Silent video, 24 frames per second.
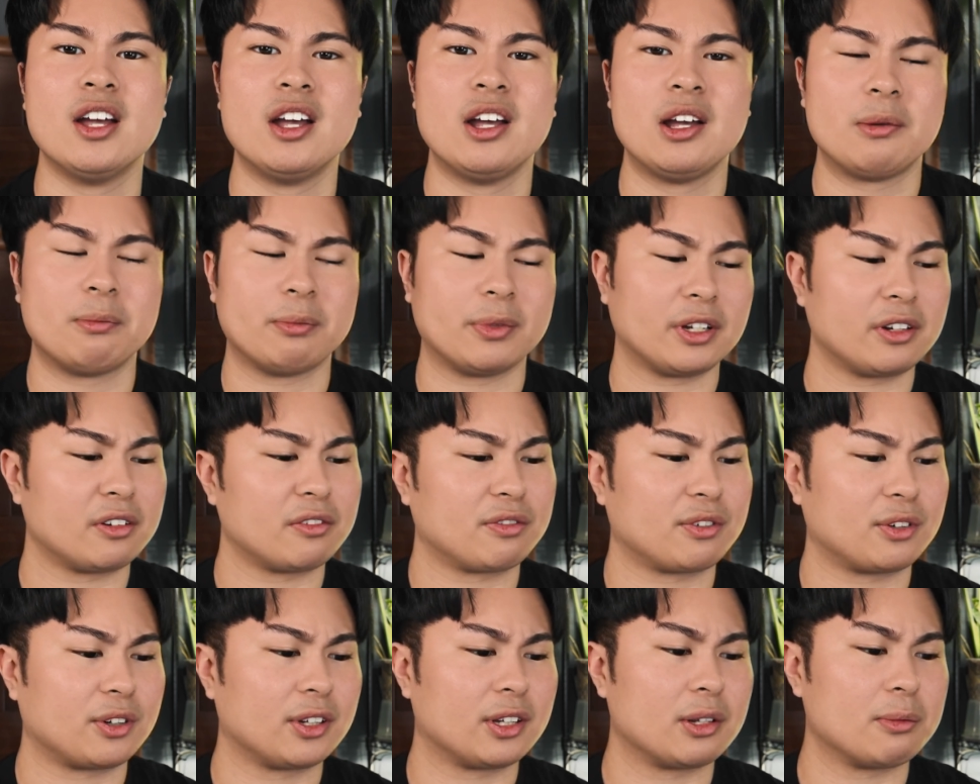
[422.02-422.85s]
but
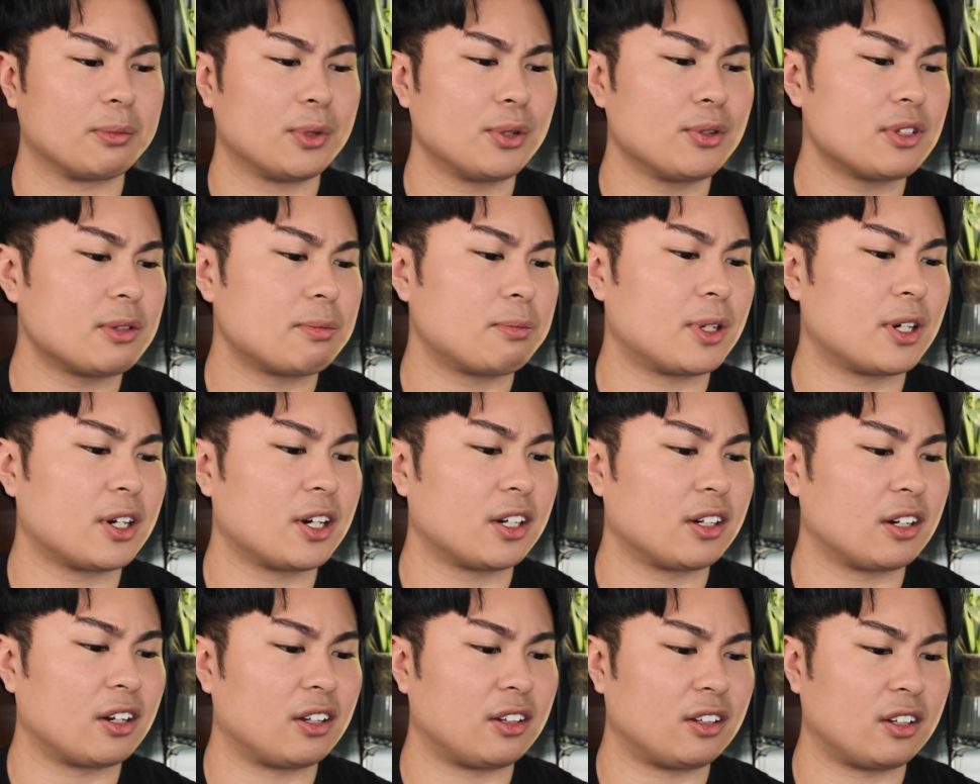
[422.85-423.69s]
for the most
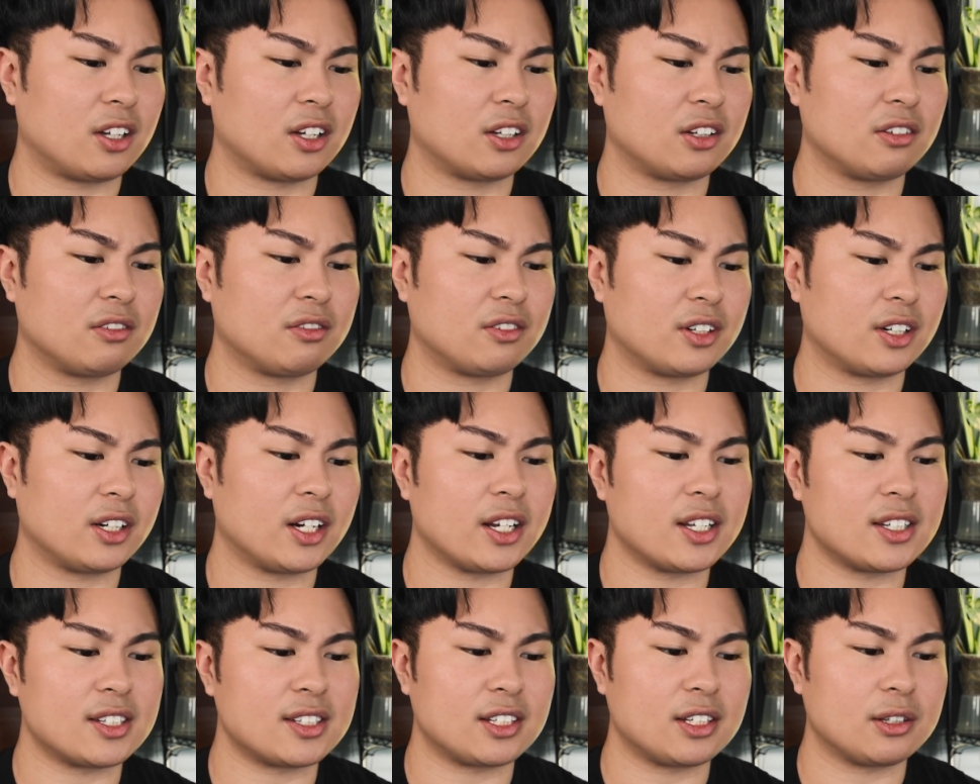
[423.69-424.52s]
part, a lot of what I
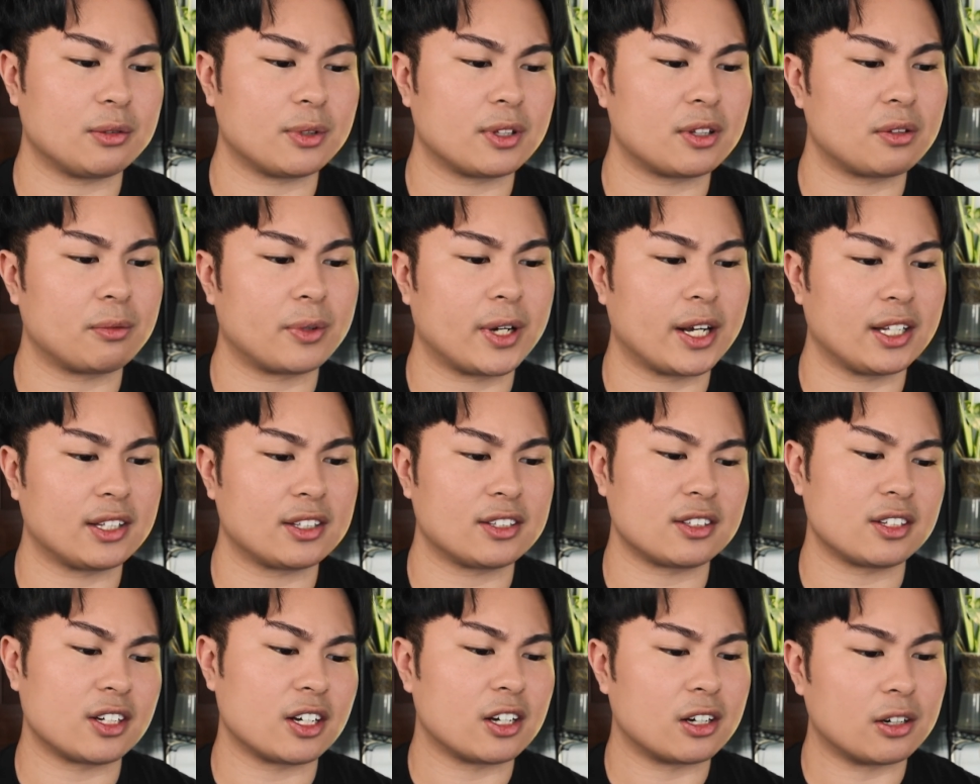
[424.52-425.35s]
see with white
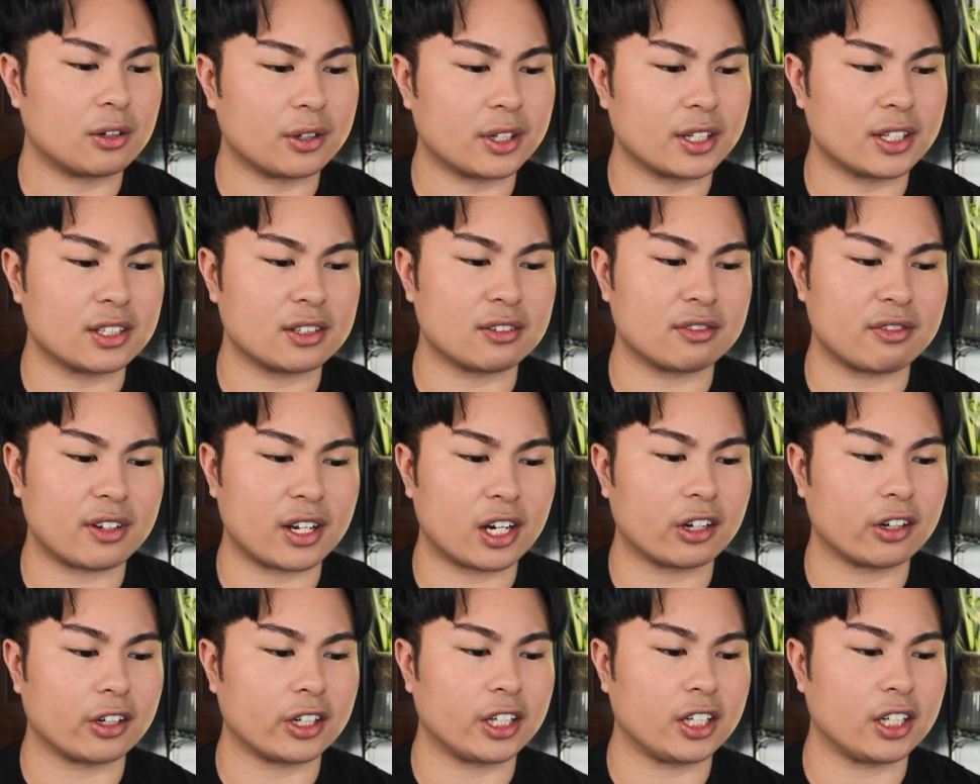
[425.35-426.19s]
snow is
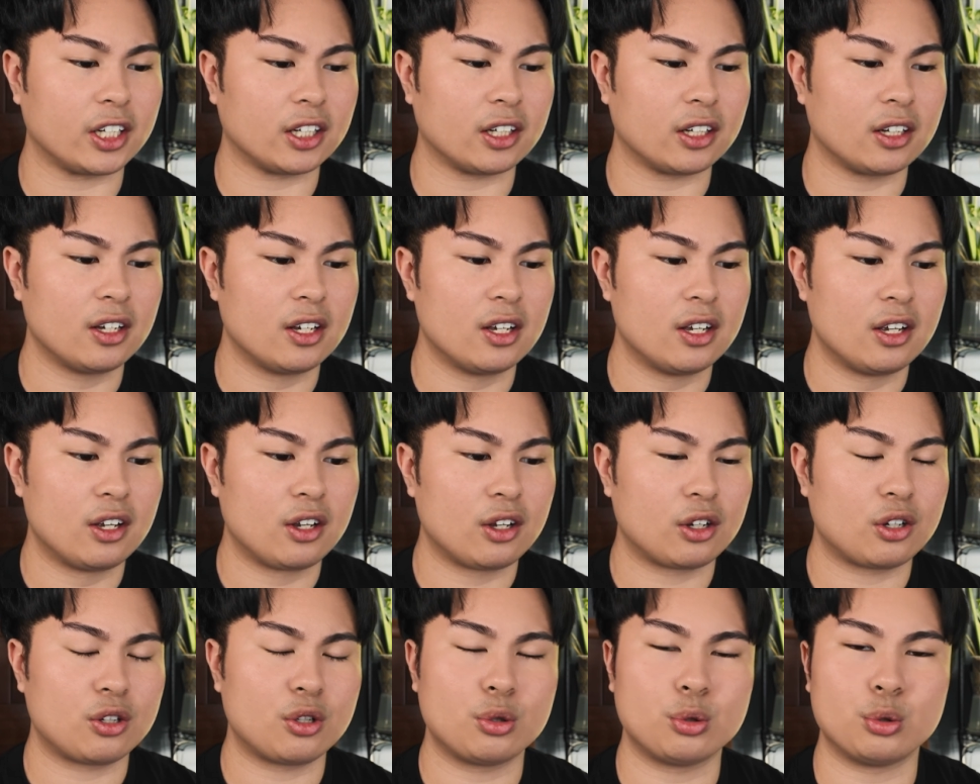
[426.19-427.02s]
very
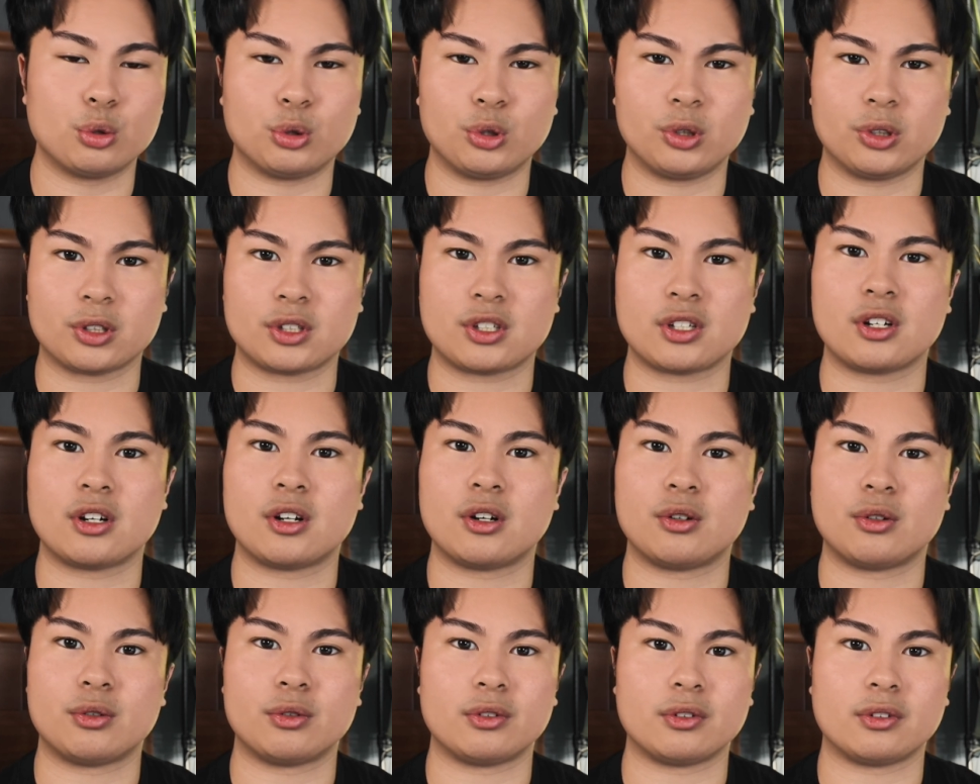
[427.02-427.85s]
cool
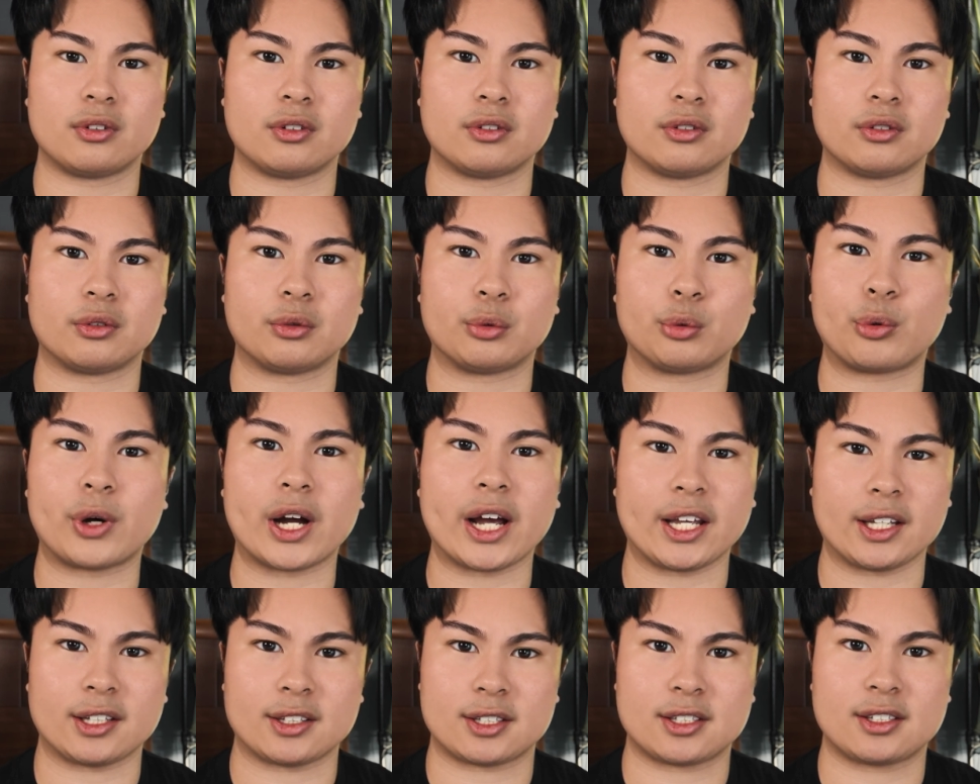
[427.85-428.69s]
tone
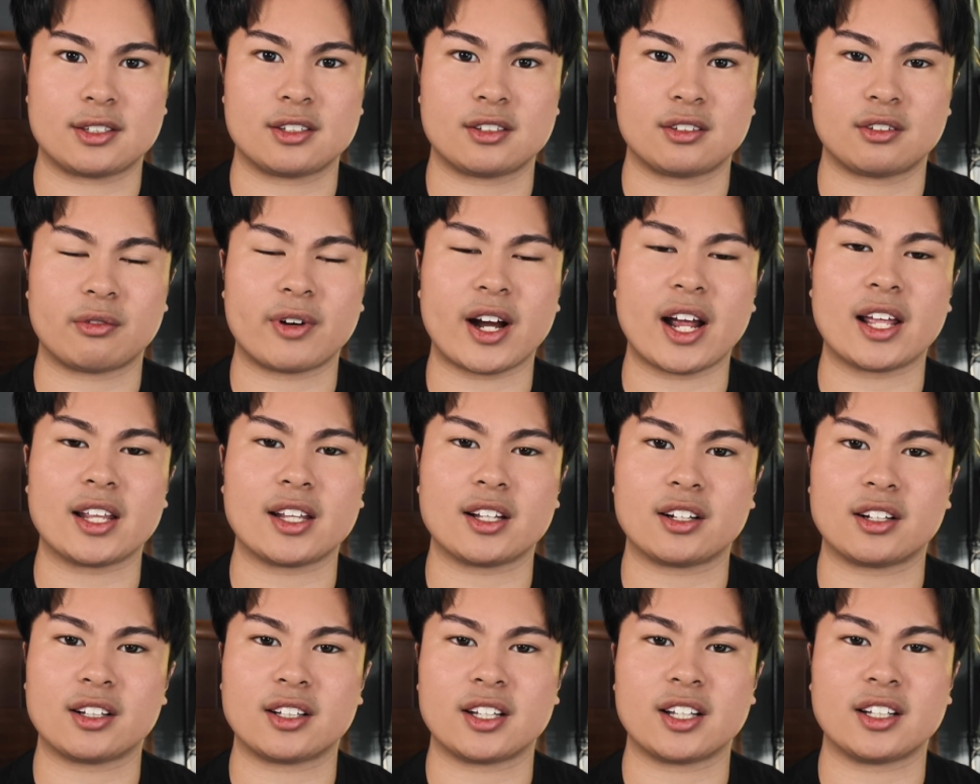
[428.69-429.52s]
whites,
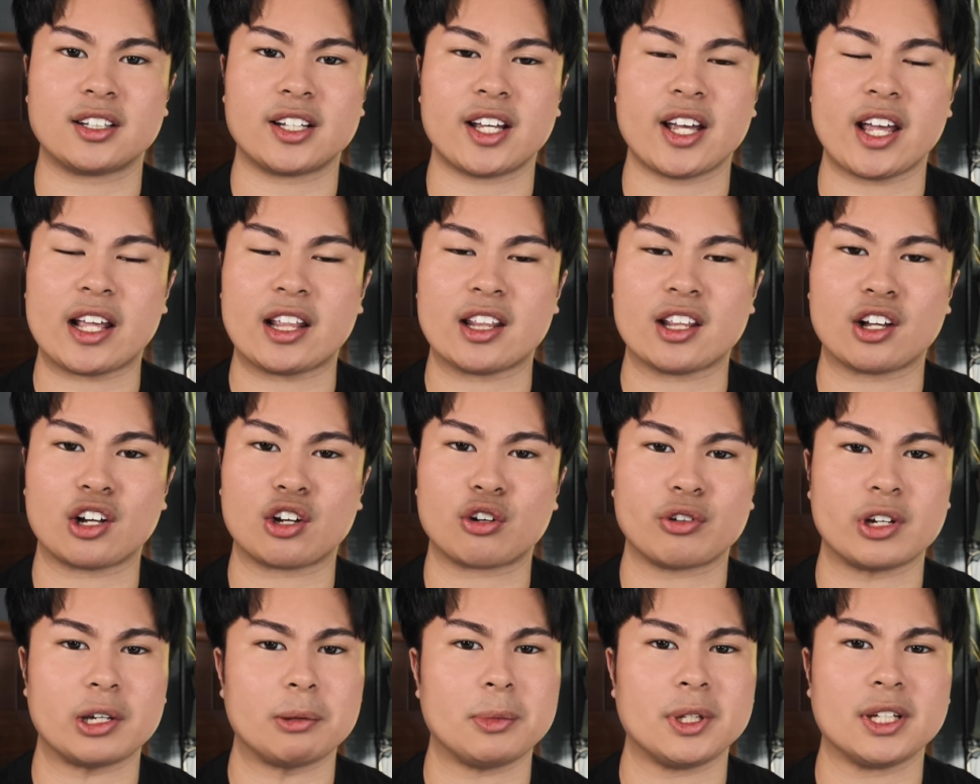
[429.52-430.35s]
rather than like the
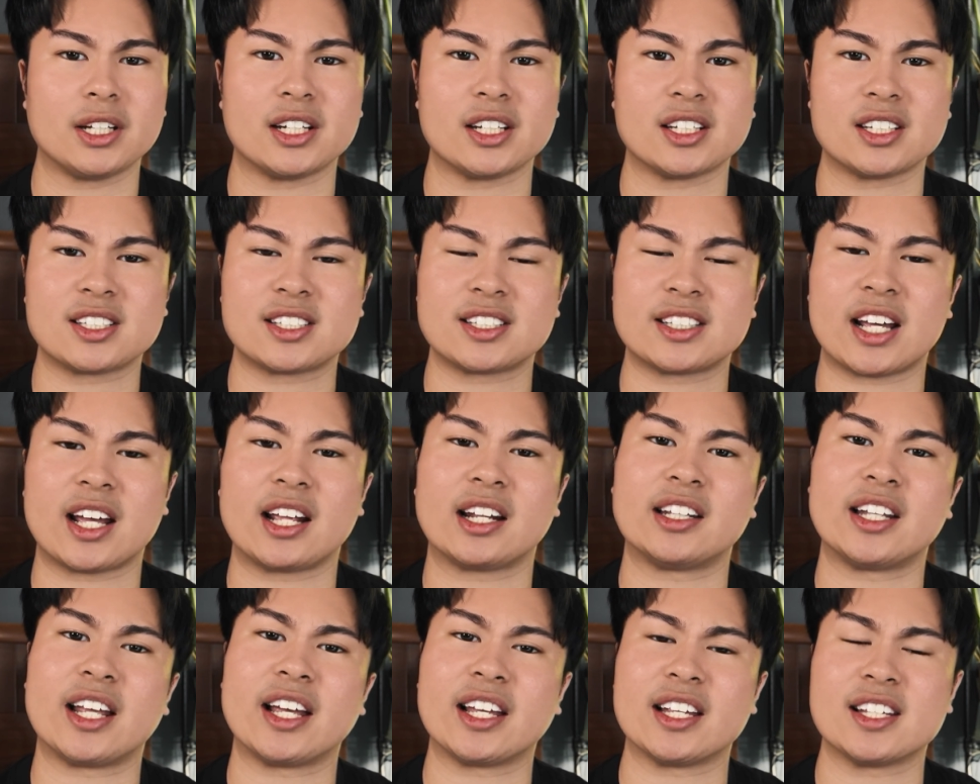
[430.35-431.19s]
creaminess that
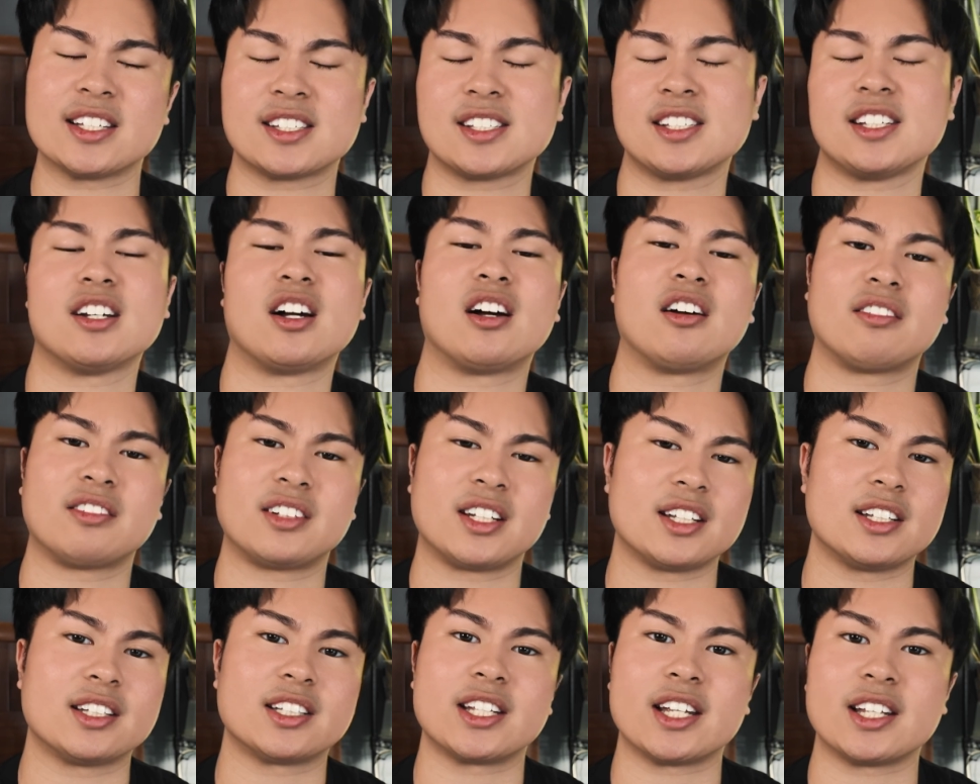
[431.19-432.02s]
legacy
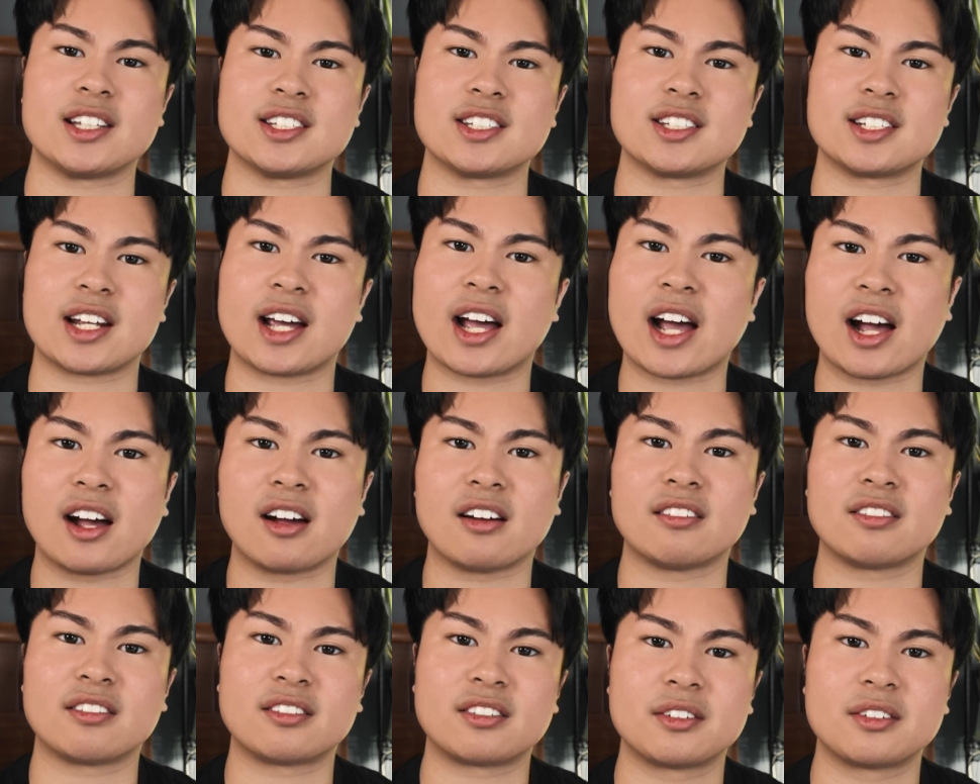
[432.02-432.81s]
often tends to have.